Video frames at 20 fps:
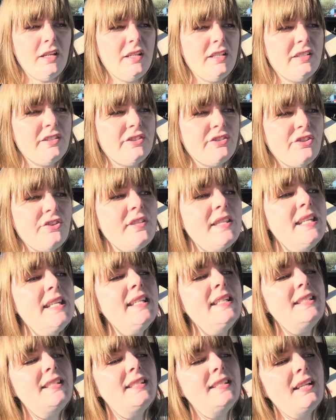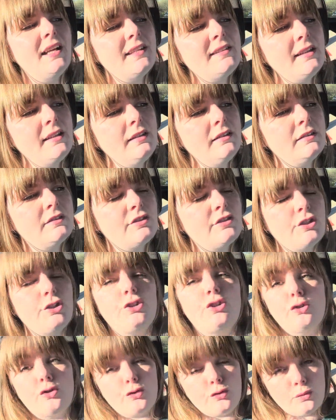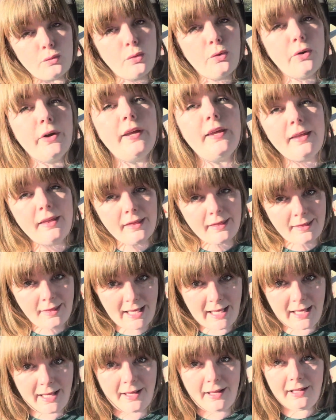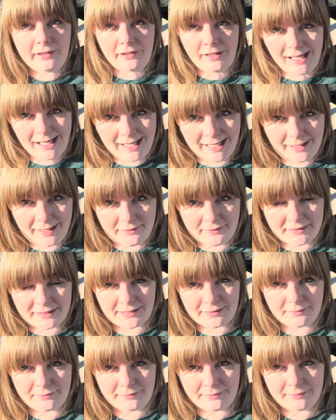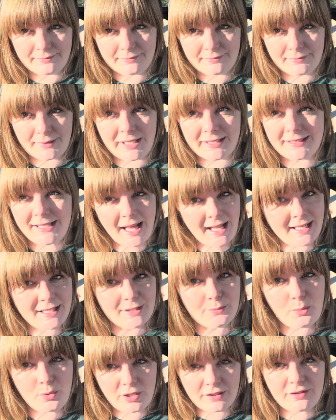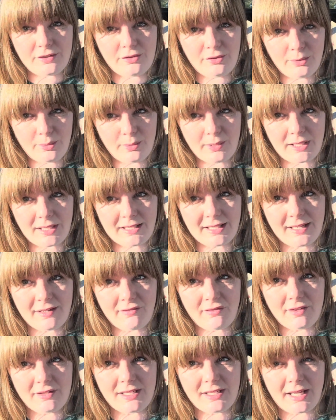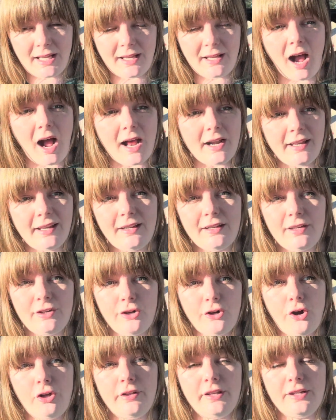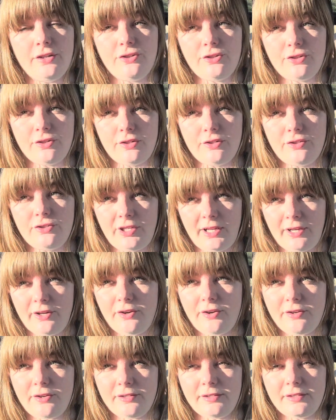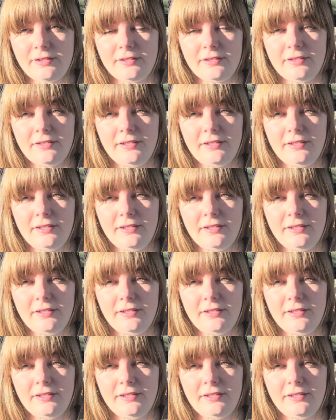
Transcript: so that it doesn't destroy their lives? Because that is what it's doing at the end of the day. Unacknowledged shadows